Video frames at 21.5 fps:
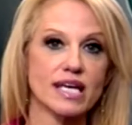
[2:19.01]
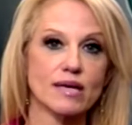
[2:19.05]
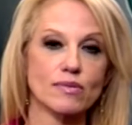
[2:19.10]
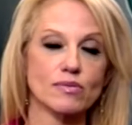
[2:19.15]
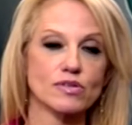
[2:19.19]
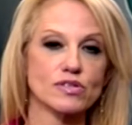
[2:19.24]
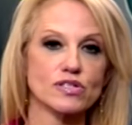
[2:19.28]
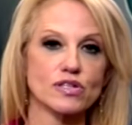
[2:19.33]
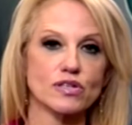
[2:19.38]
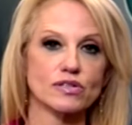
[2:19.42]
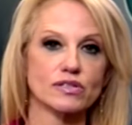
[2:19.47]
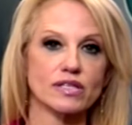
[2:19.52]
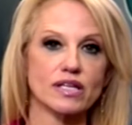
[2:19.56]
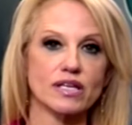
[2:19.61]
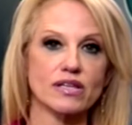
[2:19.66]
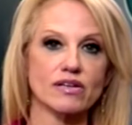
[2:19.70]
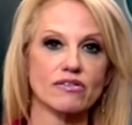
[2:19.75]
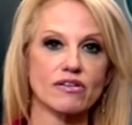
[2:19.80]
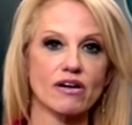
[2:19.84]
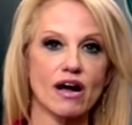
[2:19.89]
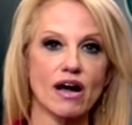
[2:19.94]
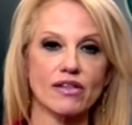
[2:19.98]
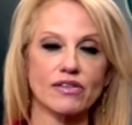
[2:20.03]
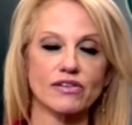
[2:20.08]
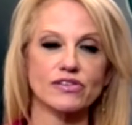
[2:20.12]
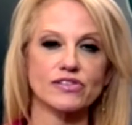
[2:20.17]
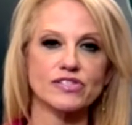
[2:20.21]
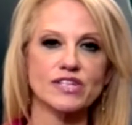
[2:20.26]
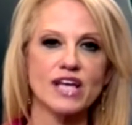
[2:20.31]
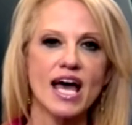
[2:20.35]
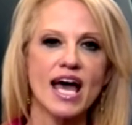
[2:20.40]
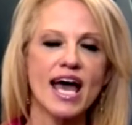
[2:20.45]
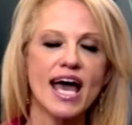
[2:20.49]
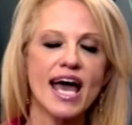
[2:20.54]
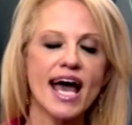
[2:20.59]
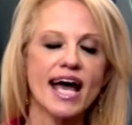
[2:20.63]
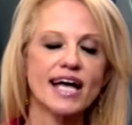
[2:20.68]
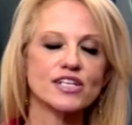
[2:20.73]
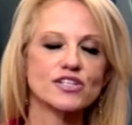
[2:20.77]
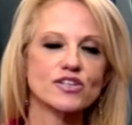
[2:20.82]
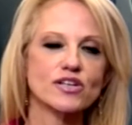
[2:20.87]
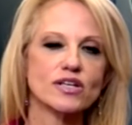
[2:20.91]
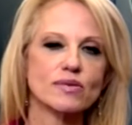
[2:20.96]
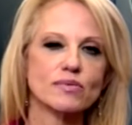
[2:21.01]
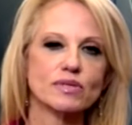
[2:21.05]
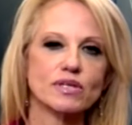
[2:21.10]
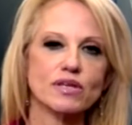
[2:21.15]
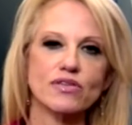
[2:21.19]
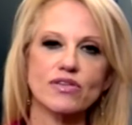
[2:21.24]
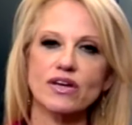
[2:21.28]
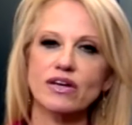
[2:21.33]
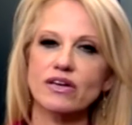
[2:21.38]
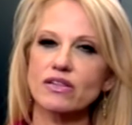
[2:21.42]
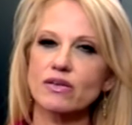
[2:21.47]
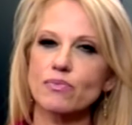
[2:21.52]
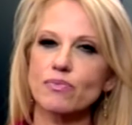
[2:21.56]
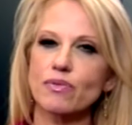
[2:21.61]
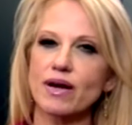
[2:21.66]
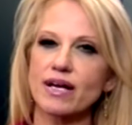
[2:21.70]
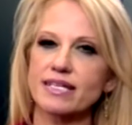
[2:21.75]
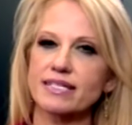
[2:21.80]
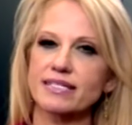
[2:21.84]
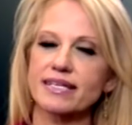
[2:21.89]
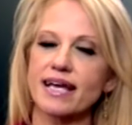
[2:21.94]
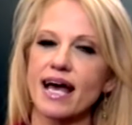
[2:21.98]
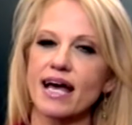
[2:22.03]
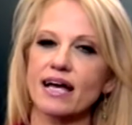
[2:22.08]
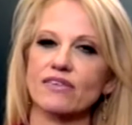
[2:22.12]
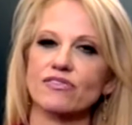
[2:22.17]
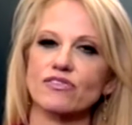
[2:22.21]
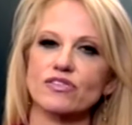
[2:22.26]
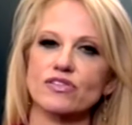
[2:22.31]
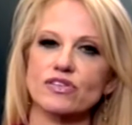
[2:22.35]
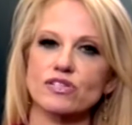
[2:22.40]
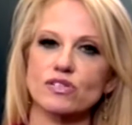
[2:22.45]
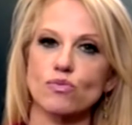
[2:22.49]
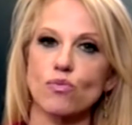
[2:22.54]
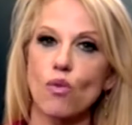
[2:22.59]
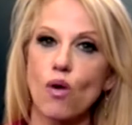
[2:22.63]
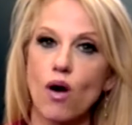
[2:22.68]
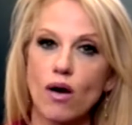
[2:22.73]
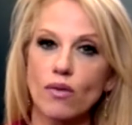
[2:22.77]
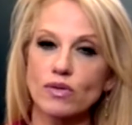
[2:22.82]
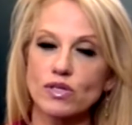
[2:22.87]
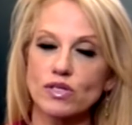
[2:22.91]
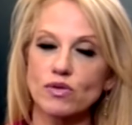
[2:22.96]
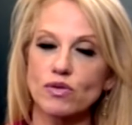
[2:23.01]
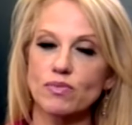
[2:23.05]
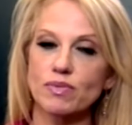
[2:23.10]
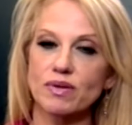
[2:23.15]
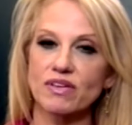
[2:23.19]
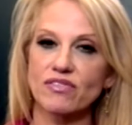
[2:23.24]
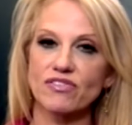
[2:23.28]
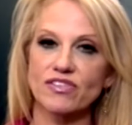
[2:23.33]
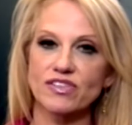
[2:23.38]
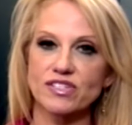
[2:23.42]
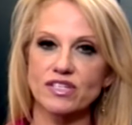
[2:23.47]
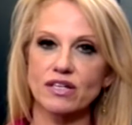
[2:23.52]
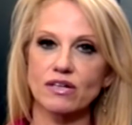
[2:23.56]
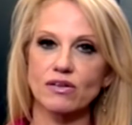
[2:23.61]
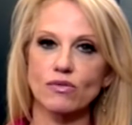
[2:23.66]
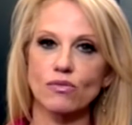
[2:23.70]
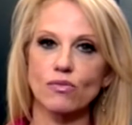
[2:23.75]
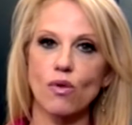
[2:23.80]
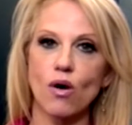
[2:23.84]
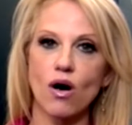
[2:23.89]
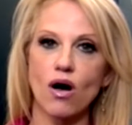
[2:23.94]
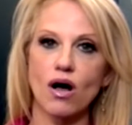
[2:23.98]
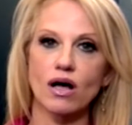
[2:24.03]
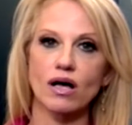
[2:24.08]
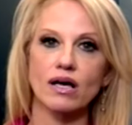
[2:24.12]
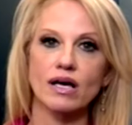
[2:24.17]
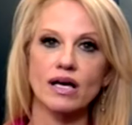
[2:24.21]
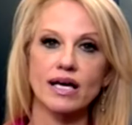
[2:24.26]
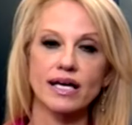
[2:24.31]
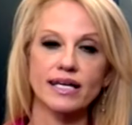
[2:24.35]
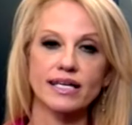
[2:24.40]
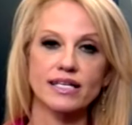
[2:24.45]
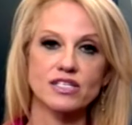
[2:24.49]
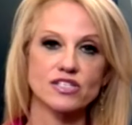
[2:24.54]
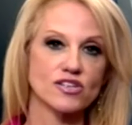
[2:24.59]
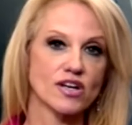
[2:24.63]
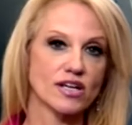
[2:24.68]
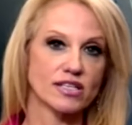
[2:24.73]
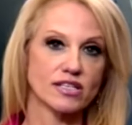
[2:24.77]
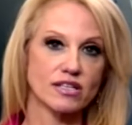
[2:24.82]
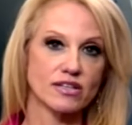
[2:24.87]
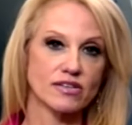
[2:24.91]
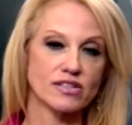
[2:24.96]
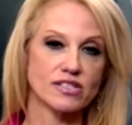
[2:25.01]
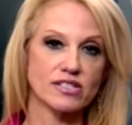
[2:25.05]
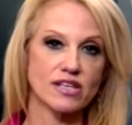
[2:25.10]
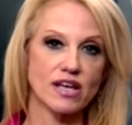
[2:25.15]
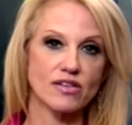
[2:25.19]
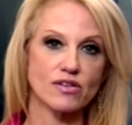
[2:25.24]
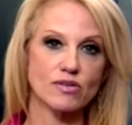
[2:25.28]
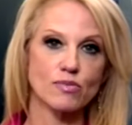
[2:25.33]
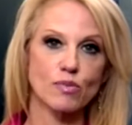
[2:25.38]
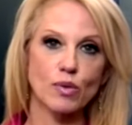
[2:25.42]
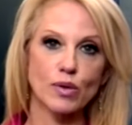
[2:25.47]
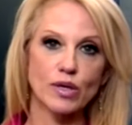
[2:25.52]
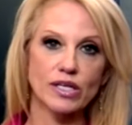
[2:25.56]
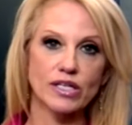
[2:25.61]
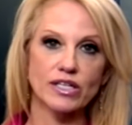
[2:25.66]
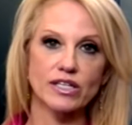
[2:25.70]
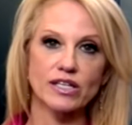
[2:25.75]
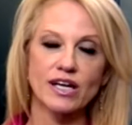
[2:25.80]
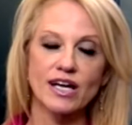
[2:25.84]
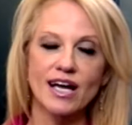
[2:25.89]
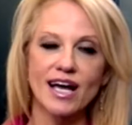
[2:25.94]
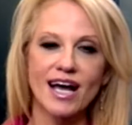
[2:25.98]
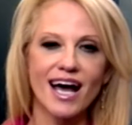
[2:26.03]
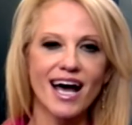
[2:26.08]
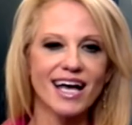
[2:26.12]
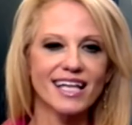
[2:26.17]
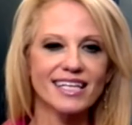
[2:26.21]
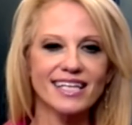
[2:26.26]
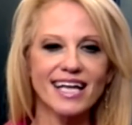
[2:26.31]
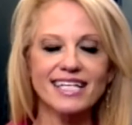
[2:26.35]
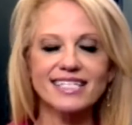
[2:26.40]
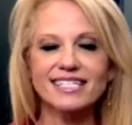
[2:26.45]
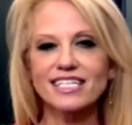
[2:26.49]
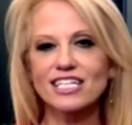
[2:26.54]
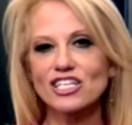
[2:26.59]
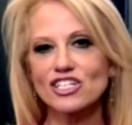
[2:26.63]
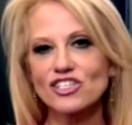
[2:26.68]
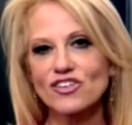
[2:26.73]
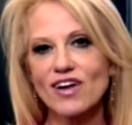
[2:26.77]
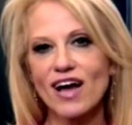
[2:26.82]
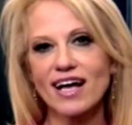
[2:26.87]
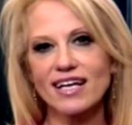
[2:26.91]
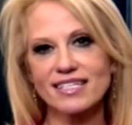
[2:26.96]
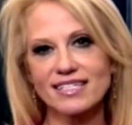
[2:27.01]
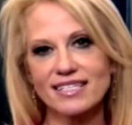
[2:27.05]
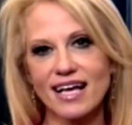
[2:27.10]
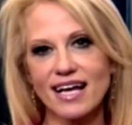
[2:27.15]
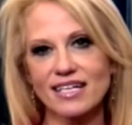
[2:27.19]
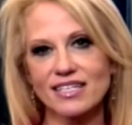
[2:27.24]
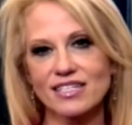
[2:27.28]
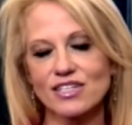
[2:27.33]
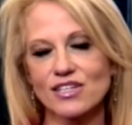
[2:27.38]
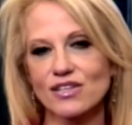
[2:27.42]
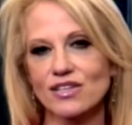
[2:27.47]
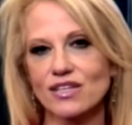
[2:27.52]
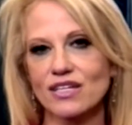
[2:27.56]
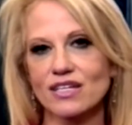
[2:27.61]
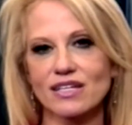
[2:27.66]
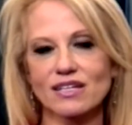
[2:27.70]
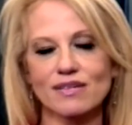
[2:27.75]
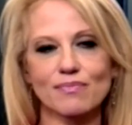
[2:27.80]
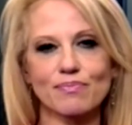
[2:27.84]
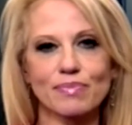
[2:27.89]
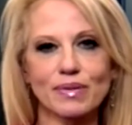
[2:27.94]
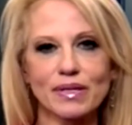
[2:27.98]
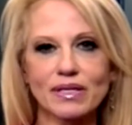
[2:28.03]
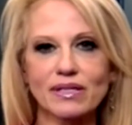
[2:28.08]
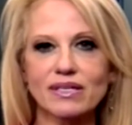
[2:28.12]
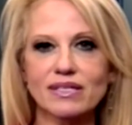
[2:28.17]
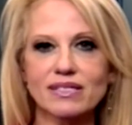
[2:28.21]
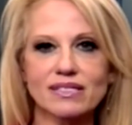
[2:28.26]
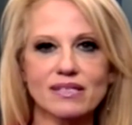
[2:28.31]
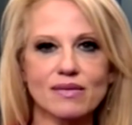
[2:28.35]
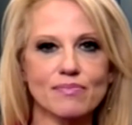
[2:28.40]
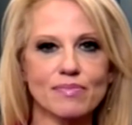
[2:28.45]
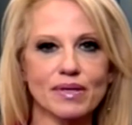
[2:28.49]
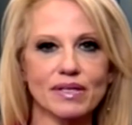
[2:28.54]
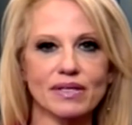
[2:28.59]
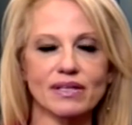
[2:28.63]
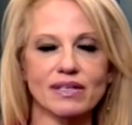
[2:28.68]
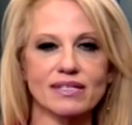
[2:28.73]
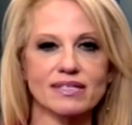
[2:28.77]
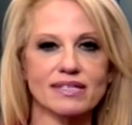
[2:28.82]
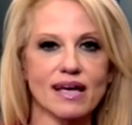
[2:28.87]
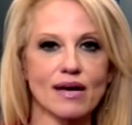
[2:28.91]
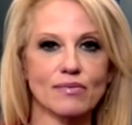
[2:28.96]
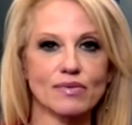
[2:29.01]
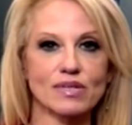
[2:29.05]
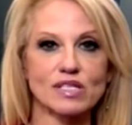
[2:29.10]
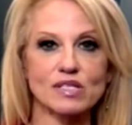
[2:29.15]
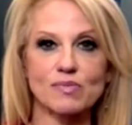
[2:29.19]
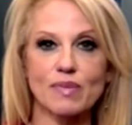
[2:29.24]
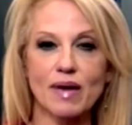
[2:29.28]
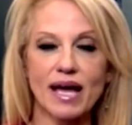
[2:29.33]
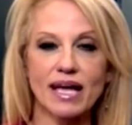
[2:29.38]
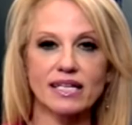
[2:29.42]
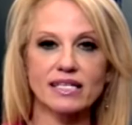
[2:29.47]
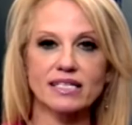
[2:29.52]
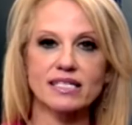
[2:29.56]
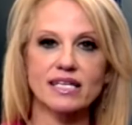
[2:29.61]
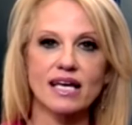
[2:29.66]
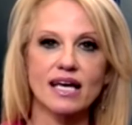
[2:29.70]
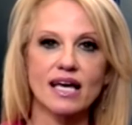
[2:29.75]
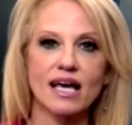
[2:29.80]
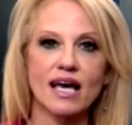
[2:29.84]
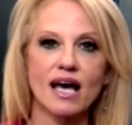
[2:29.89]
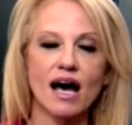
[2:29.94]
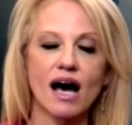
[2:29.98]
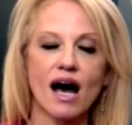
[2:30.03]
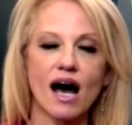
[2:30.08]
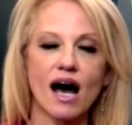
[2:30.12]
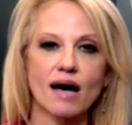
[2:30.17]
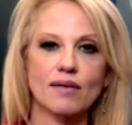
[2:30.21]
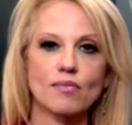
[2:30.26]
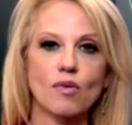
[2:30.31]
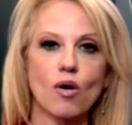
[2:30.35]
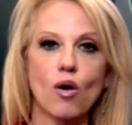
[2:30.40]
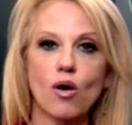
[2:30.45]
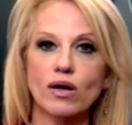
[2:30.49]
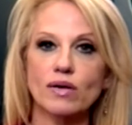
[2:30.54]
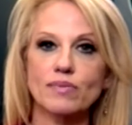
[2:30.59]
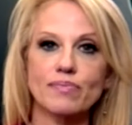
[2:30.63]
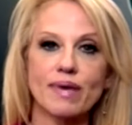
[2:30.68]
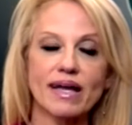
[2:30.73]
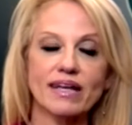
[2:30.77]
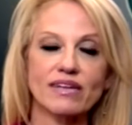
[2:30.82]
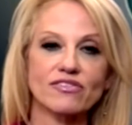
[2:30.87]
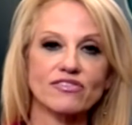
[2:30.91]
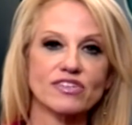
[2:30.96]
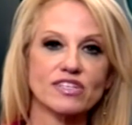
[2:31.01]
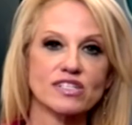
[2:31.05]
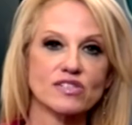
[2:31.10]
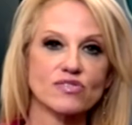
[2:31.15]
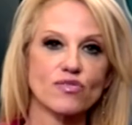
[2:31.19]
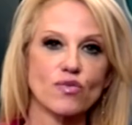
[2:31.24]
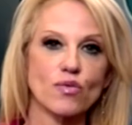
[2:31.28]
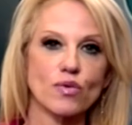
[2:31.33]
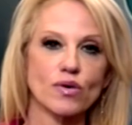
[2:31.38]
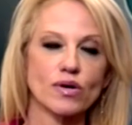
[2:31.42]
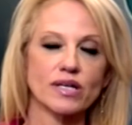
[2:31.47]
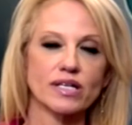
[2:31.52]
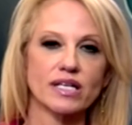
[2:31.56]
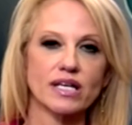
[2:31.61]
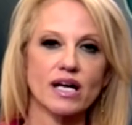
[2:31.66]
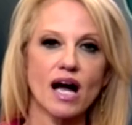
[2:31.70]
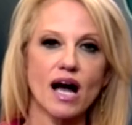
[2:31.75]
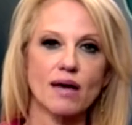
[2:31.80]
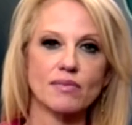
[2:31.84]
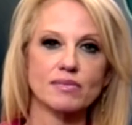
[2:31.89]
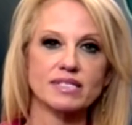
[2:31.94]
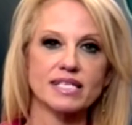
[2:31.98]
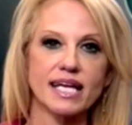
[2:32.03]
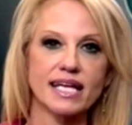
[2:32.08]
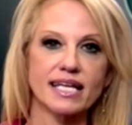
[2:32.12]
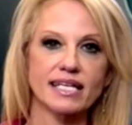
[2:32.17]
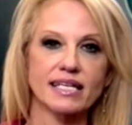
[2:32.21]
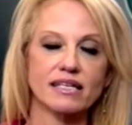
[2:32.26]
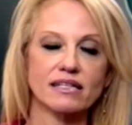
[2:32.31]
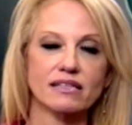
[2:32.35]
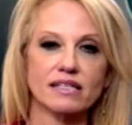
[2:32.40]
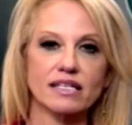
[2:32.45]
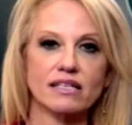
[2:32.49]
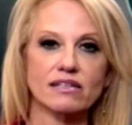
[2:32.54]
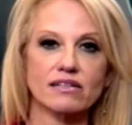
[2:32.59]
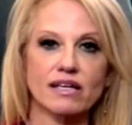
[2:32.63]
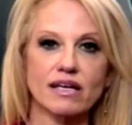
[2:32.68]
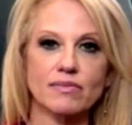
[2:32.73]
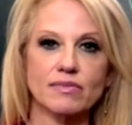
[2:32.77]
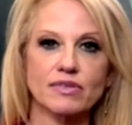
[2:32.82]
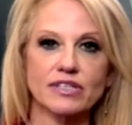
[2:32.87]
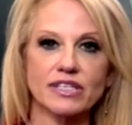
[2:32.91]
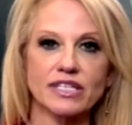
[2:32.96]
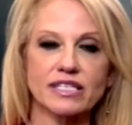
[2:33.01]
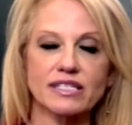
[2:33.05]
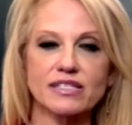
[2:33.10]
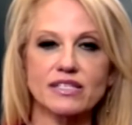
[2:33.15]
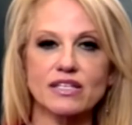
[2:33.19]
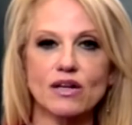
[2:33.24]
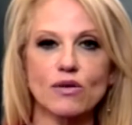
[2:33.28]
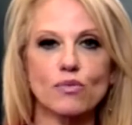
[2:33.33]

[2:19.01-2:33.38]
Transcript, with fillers: on the table. Certainly, there are others. And Judy, when you think of the price tag for this wall, which will be a physical wall constructed on the southern border, let's contrast that to the billions and billions that we spend um, on benefits for and accommodating illegal immigrants.